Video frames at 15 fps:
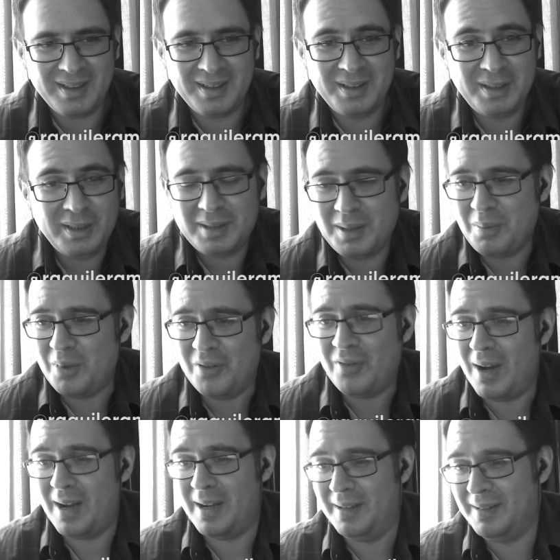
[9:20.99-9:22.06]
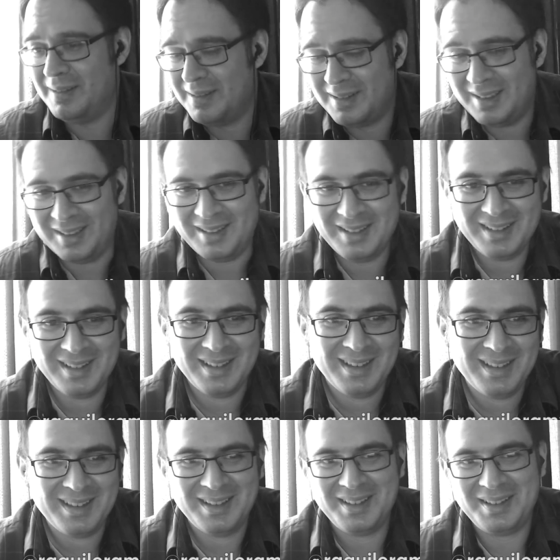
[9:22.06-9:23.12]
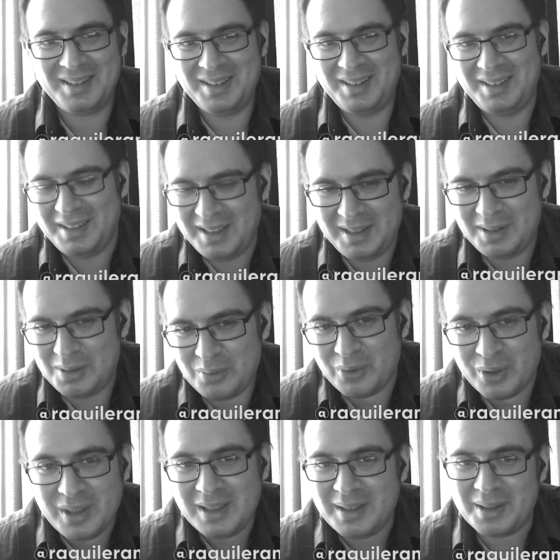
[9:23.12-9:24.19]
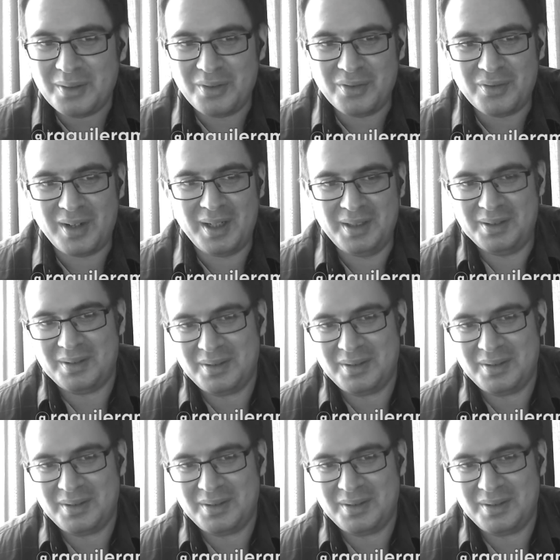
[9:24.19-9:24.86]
she's going to be fine. She's really going to be fine.